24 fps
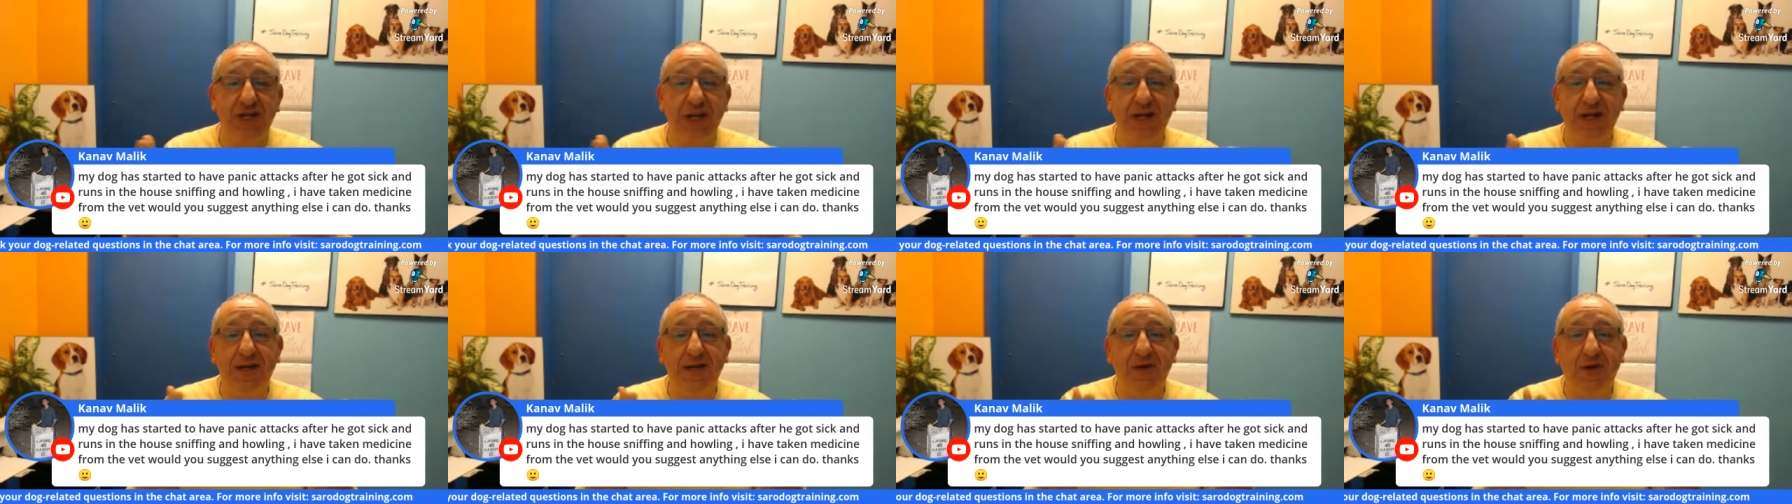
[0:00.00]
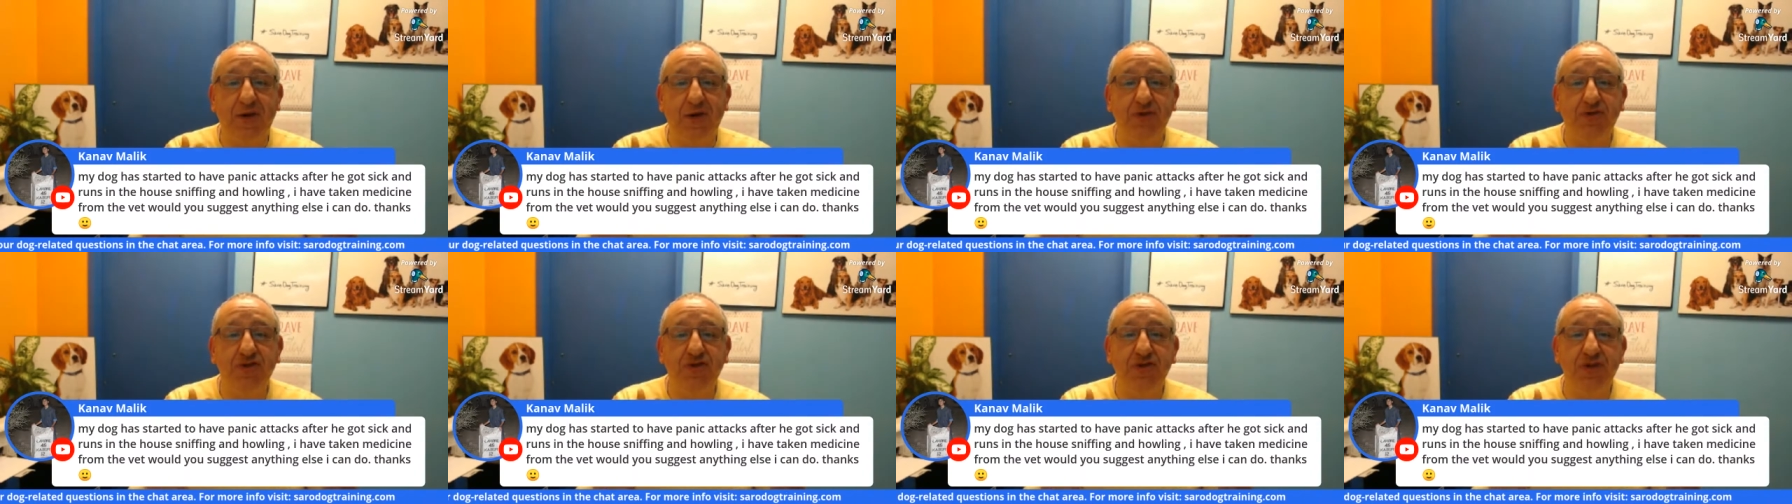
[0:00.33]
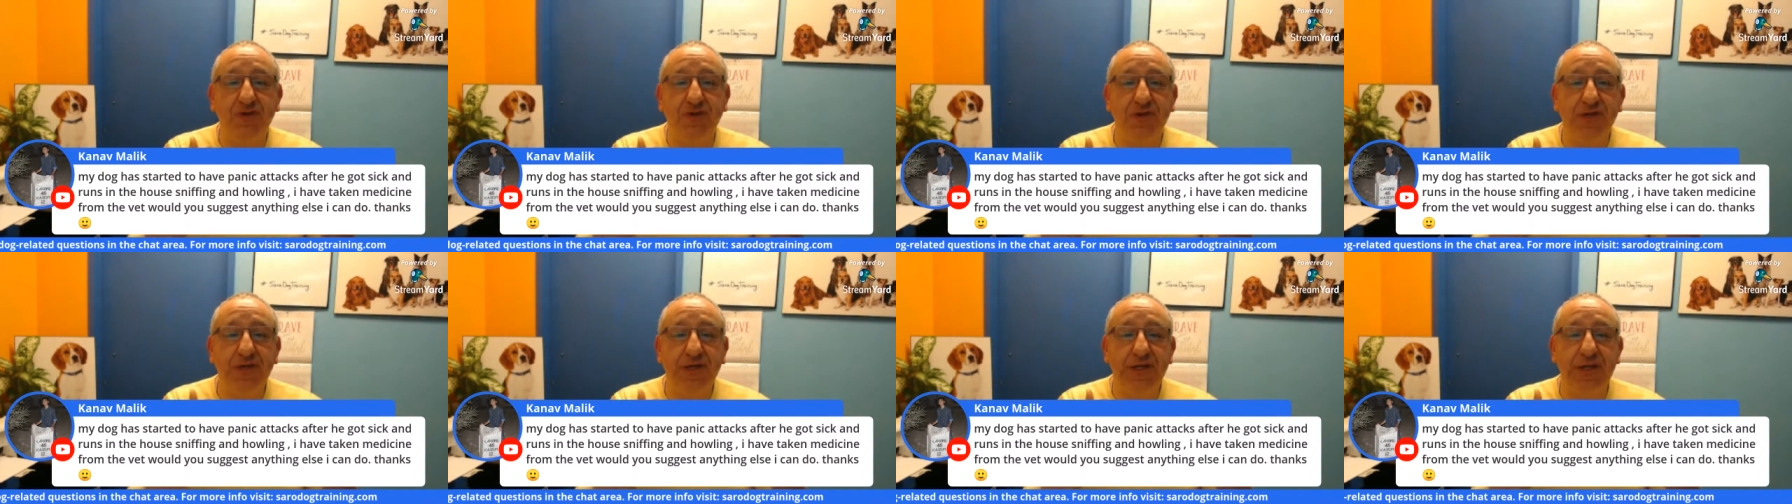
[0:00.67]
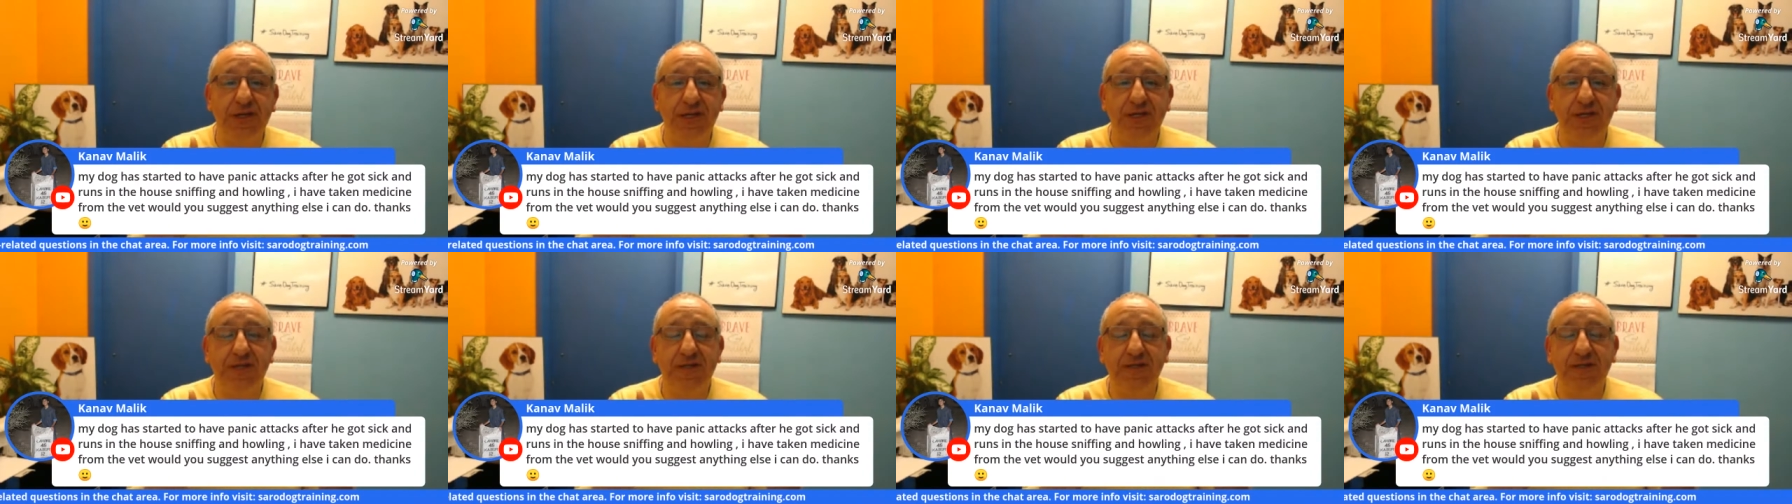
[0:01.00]
and also
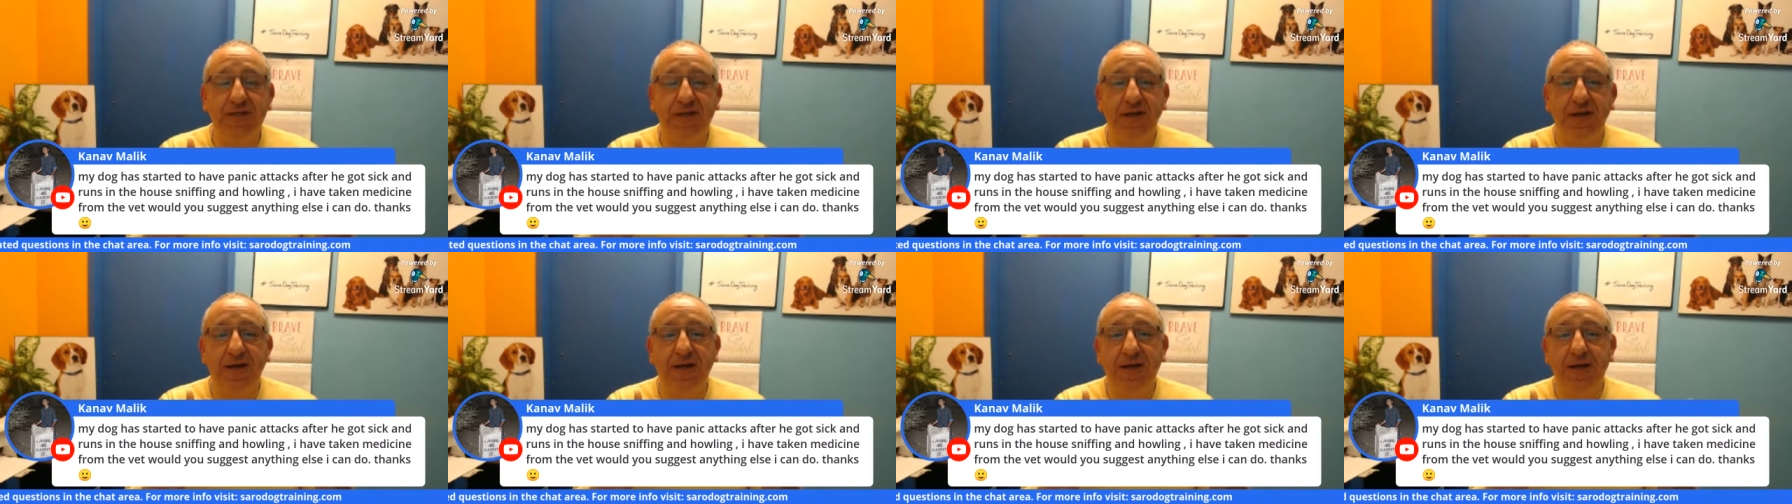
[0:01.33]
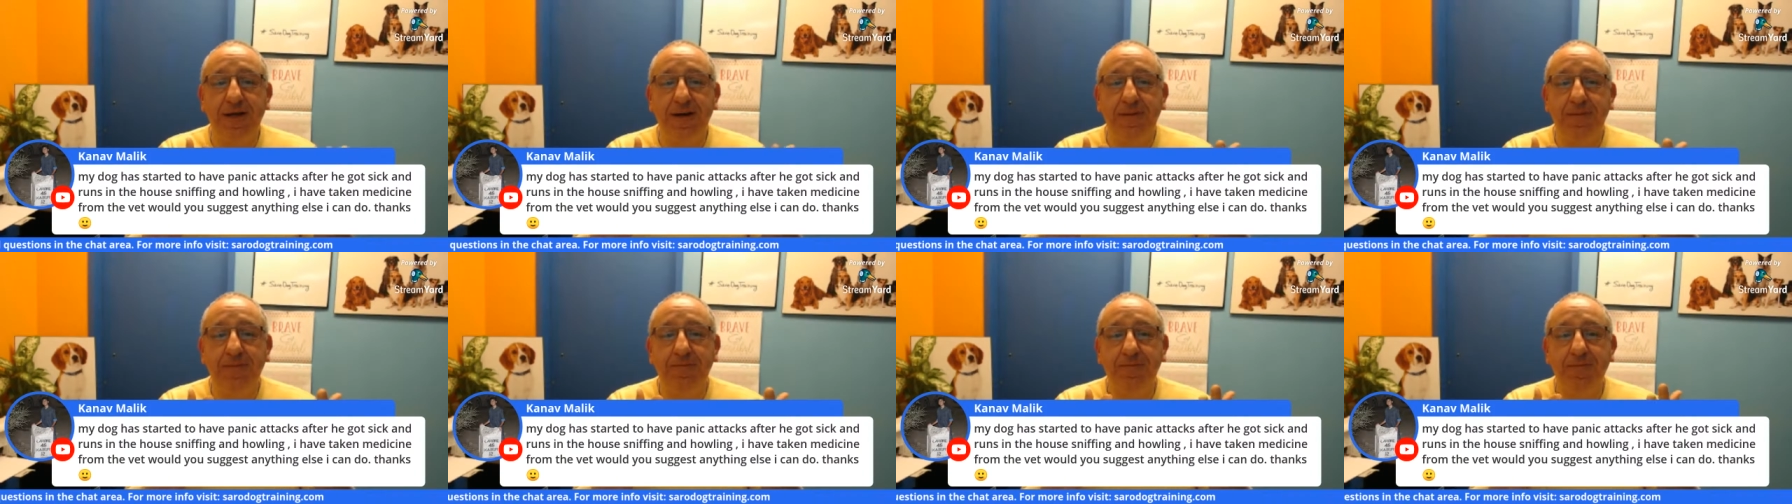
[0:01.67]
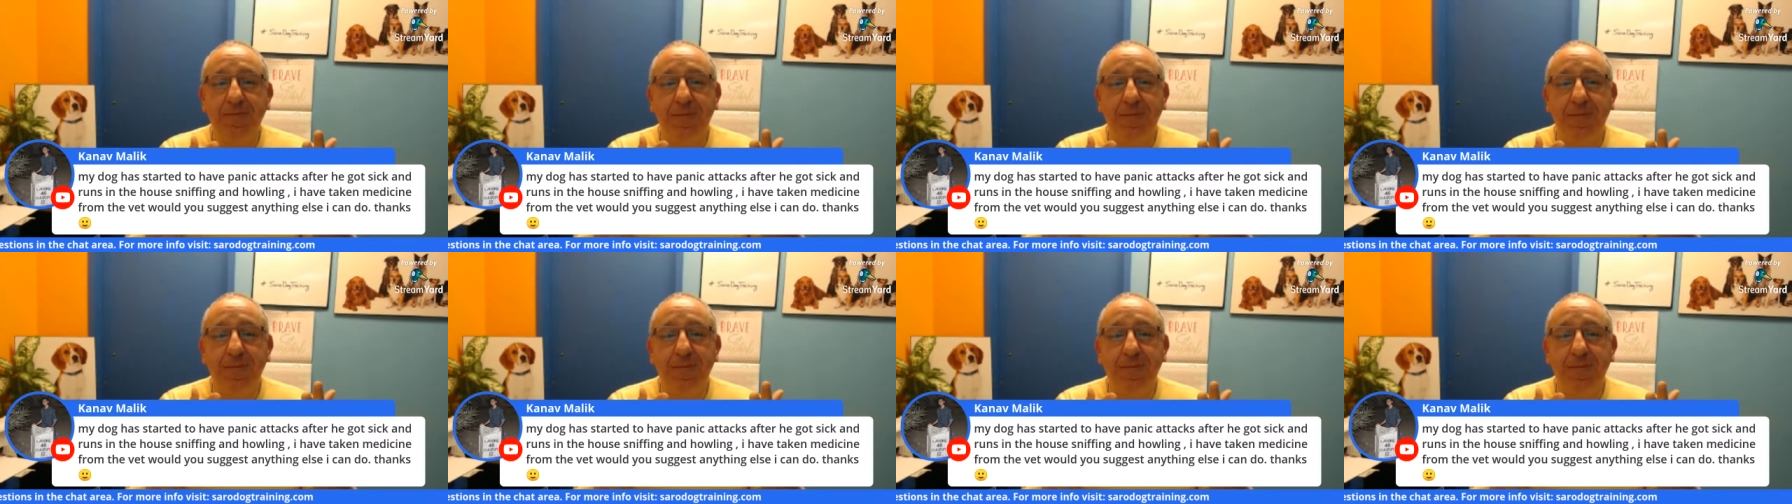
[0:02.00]
needs uh,